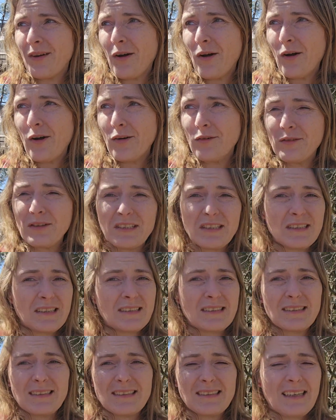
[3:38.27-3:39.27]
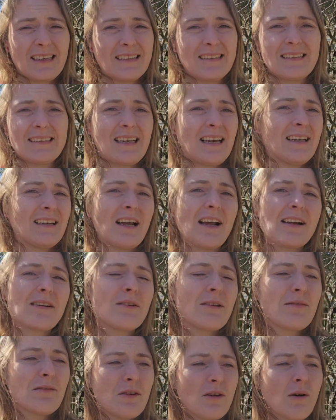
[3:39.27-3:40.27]
harvesting sites. I don't
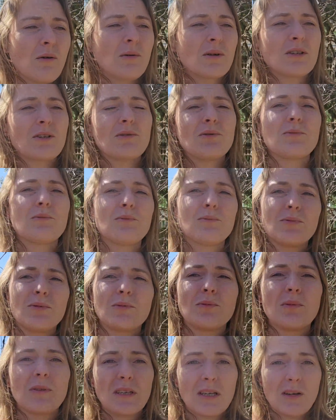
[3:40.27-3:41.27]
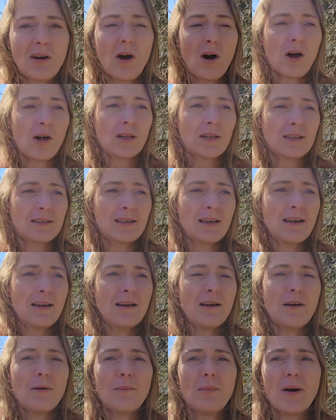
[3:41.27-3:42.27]
even know what you would really call it,
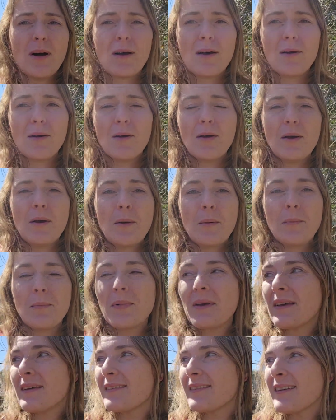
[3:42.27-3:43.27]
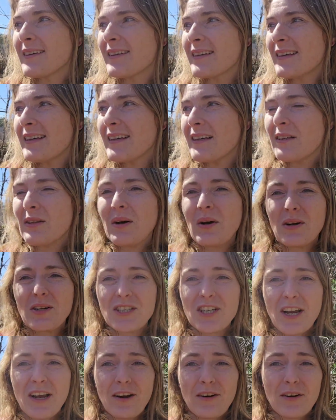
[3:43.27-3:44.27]
but basically large
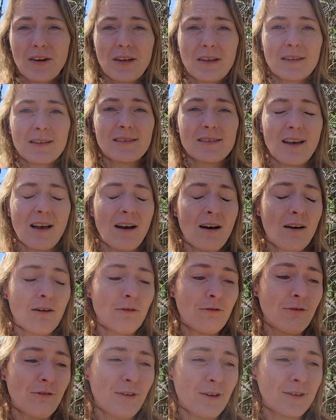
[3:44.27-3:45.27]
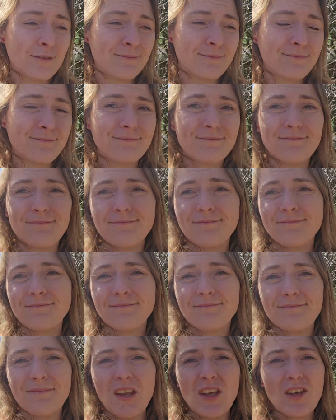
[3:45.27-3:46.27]
areas of
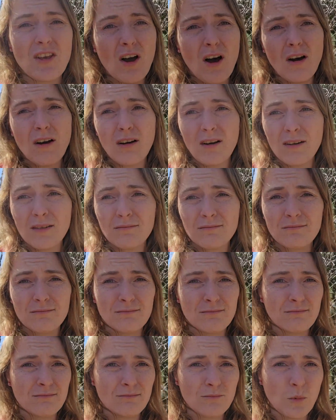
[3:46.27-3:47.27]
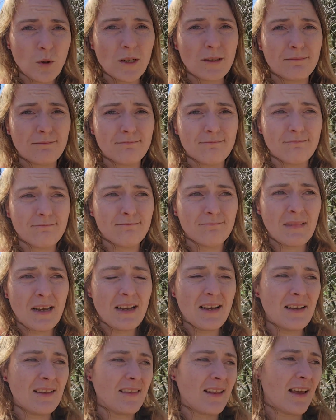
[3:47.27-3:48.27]
young wood.
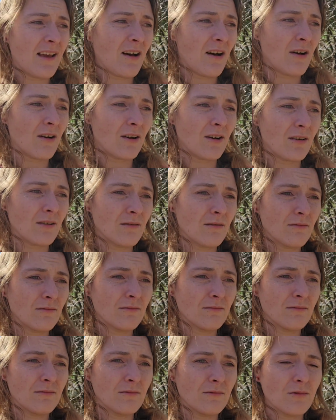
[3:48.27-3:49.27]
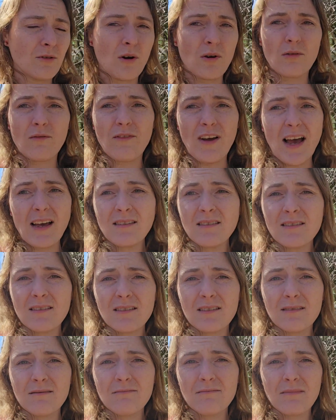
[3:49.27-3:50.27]
They are grown fast,
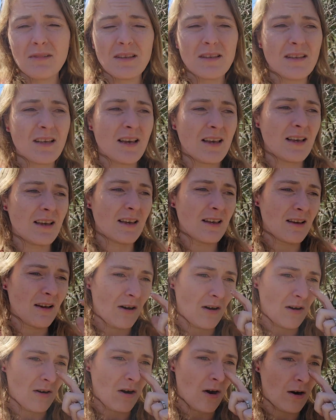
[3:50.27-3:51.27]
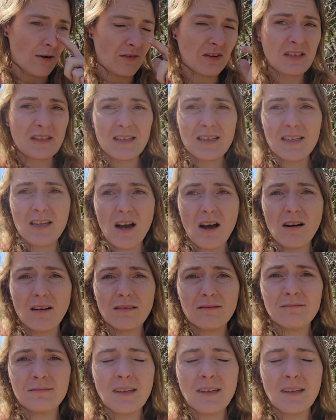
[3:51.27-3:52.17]
they are harvested young,